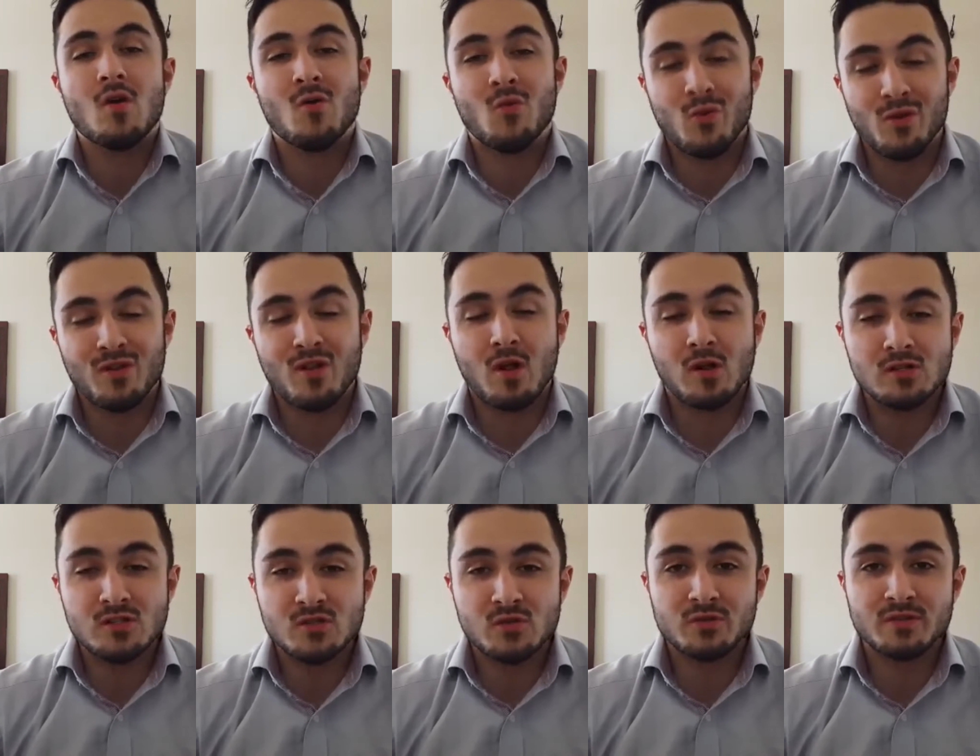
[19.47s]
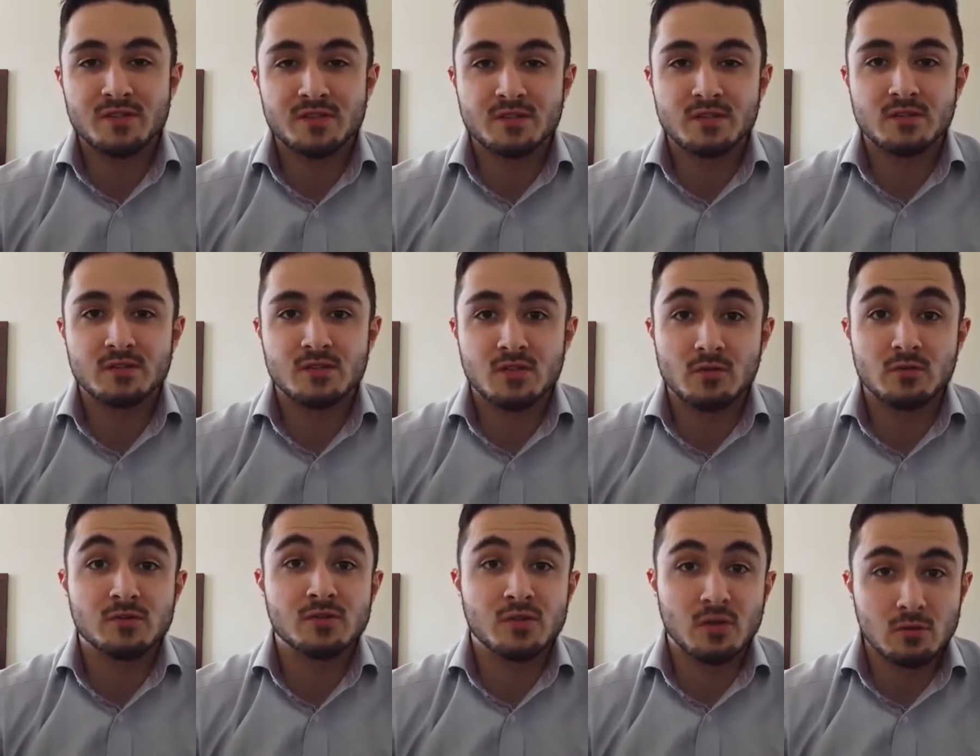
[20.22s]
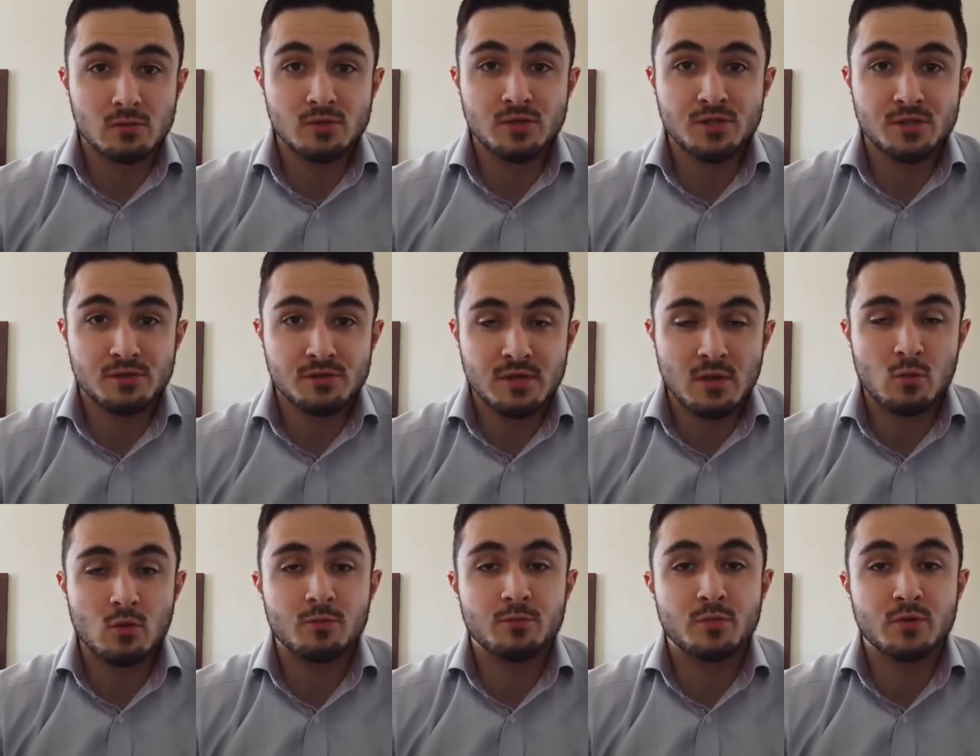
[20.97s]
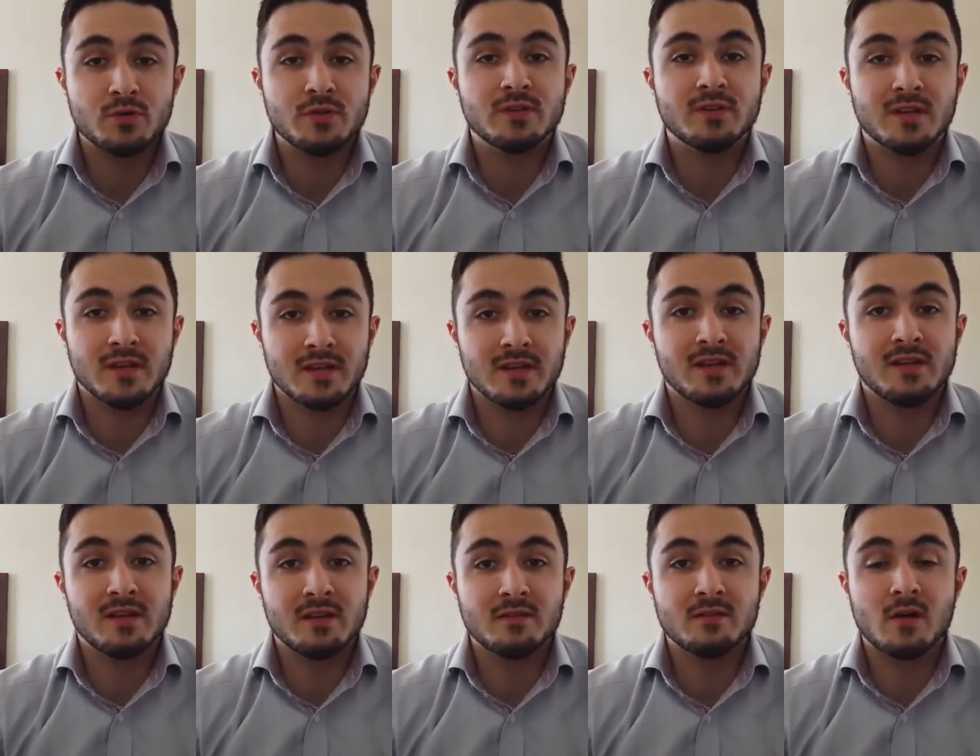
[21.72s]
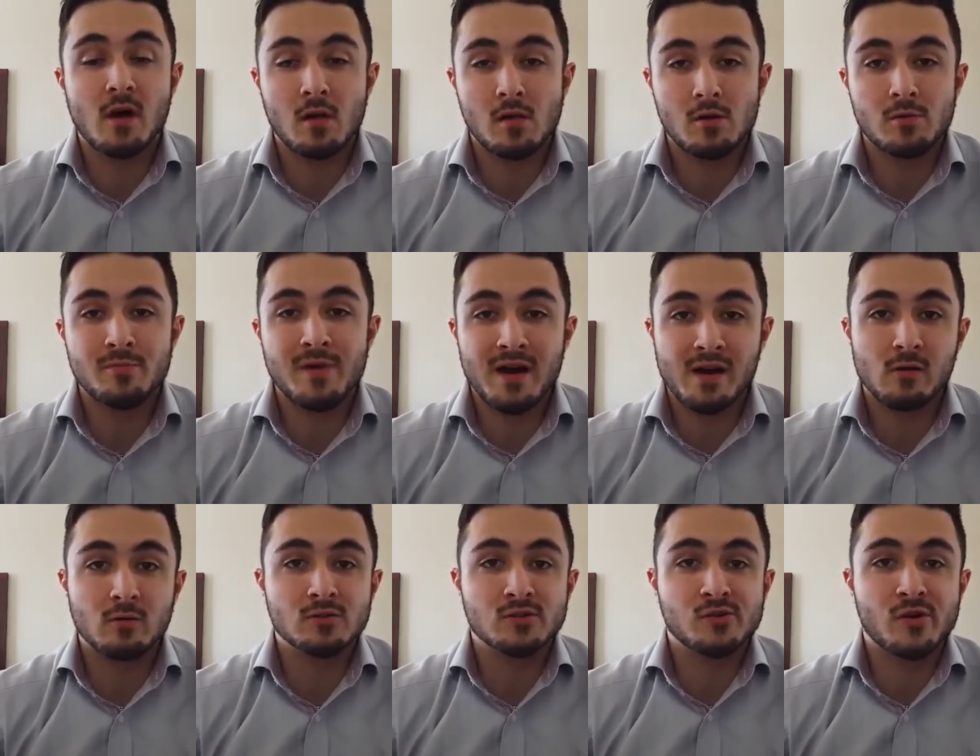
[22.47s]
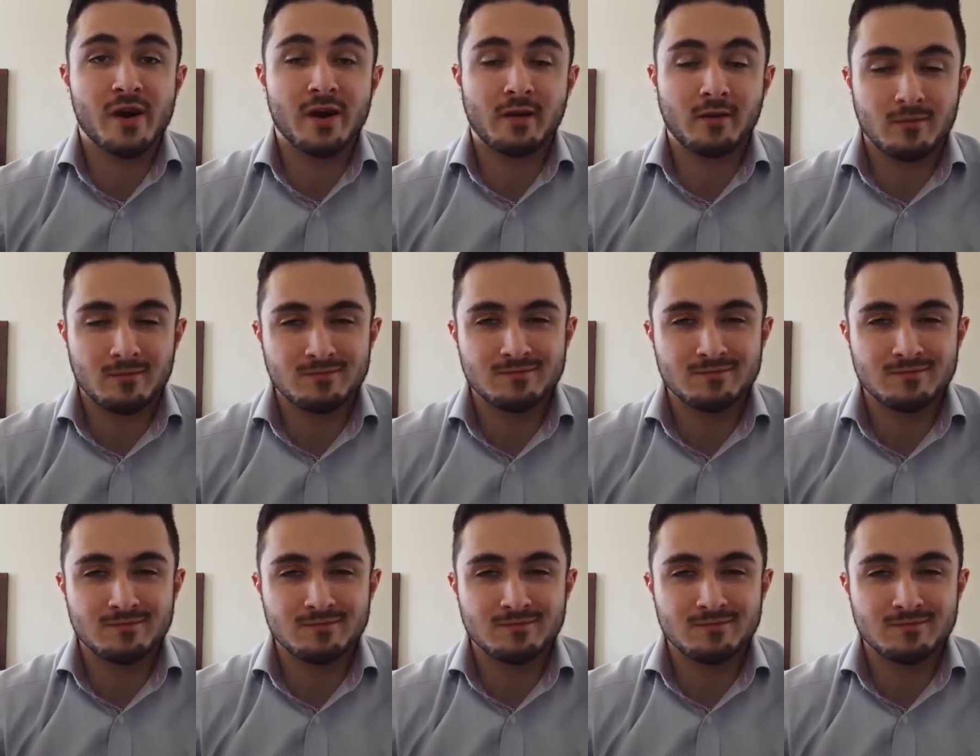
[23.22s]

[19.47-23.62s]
We'll also discuss on the solution that would put the Canadian dollar back on track.